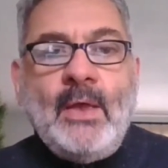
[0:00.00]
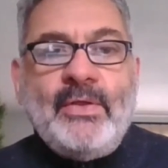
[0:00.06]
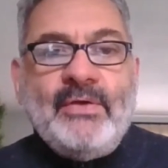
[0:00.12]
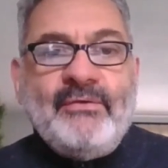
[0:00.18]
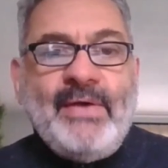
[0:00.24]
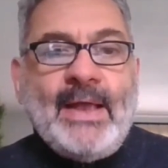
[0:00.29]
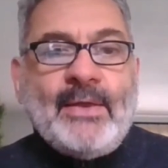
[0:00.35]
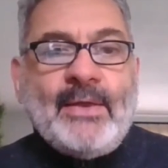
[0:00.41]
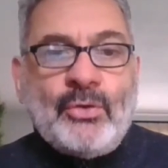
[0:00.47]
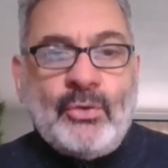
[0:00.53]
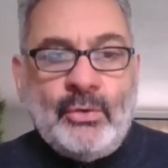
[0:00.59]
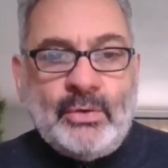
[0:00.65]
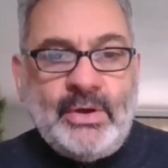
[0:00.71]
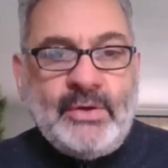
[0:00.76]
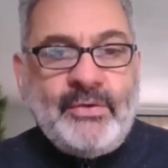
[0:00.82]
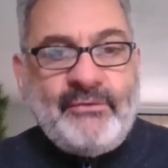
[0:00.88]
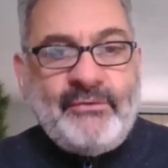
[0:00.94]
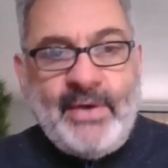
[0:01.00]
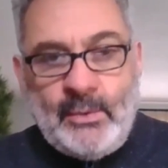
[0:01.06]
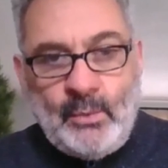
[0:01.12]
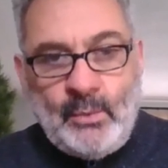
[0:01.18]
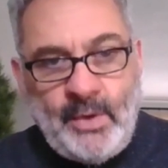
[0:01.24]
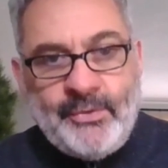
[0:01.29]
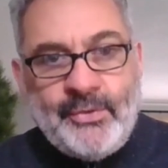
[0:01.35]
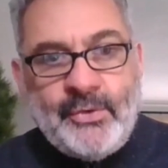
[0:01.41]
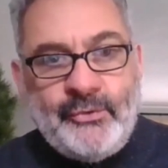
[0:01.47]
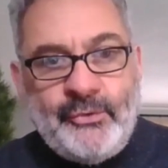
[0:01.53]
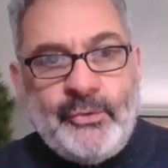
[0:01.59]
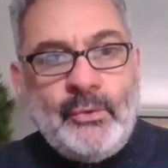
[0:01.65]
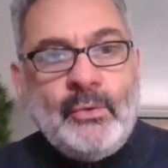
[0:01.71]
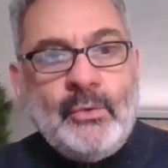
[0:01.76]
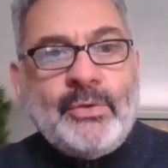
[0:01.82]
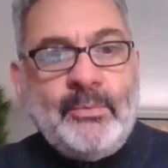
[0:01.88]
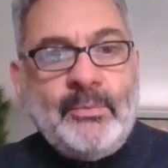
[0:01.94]
They've had ones and
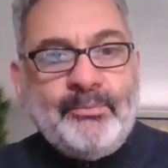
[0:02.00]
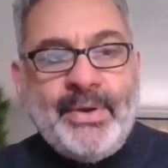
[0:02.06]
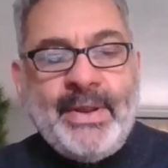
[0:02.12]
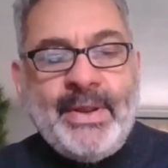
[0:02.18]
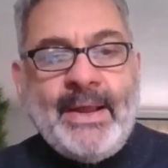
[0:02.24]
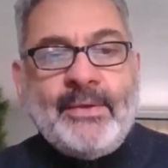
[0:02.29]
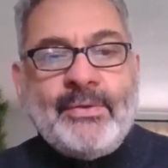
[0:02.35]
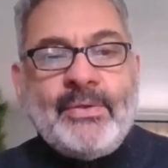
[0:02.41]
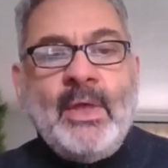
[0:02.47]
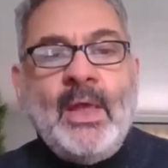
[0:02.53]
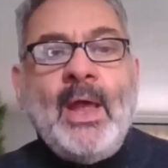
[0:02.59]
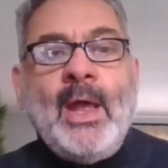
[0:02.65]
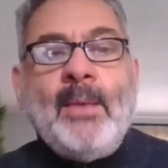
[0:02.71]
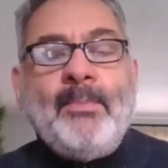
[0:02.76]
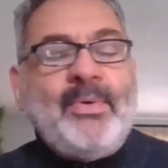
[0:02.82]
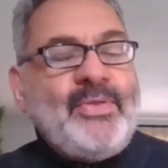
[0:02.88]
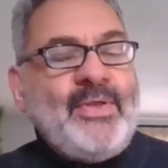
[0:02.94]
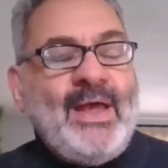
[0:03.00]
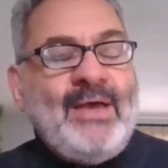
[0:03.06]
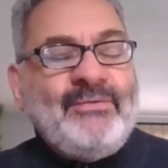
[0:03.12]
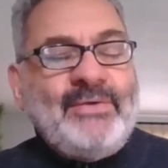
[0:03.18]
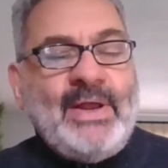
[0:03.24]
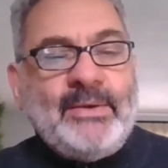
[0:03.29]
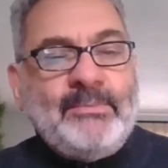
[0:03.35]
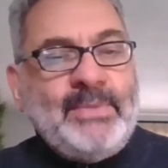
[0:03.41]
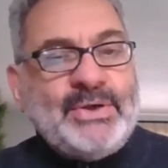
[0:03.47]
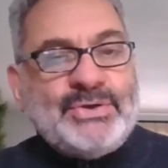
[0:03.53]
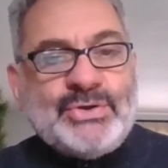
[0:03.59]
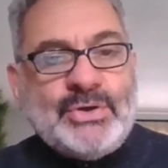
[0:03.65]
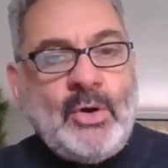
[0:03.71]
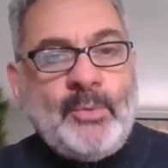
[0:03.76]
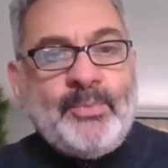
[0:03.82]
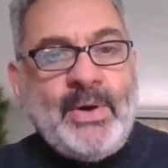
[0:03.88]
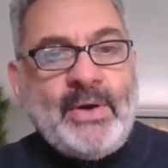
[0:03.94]
twos in plants, but they haven't had a
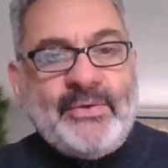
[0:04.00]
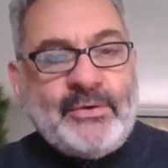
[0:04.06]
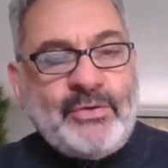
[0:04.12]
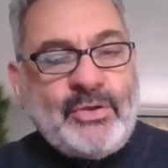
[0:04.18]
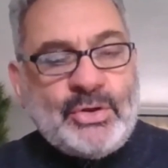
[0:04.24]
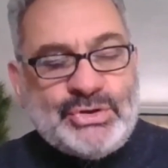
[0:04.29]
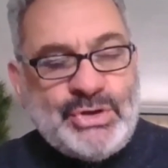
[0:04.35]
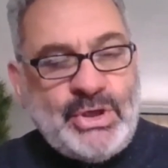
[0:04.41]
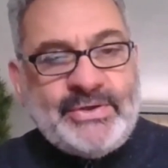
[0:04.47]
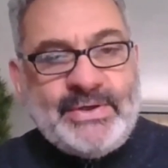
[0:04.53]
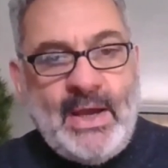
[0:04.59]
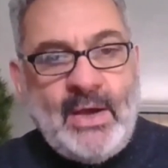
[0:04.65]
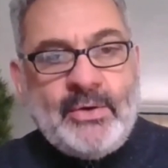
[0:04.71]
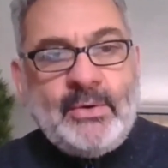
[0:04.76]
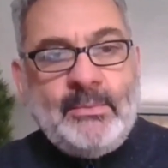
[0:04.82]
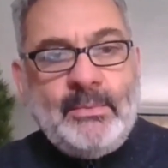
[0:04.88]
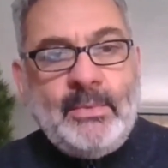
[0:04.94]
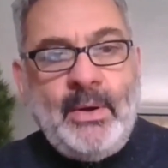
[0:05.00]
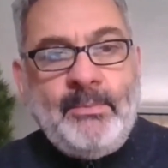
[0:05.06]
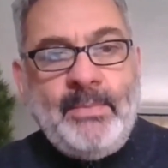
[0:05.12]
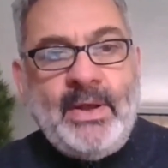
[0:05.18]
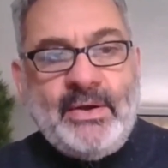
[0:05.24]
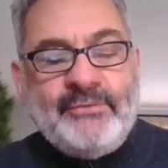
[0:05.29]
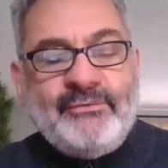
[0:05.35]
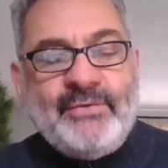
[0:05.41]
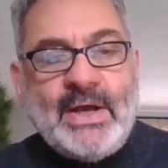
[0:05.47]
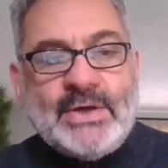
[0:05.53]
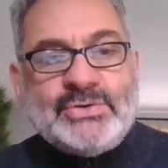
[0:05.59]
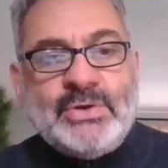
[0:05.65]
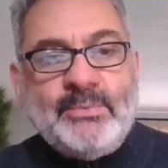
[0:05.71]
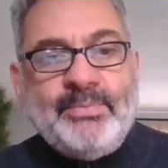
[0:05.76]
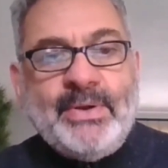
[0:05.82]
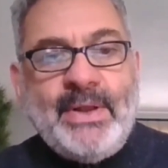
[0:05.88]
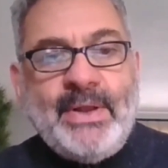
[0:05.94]
major outbreak that's shut down a
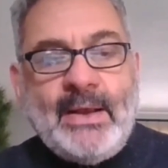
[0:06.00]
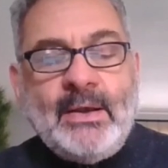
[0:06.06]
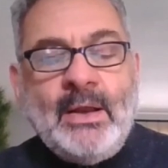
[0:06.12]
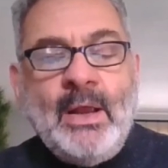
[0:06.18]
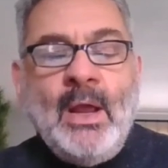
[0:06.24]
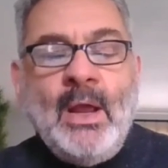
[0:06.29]
manufacturing plant.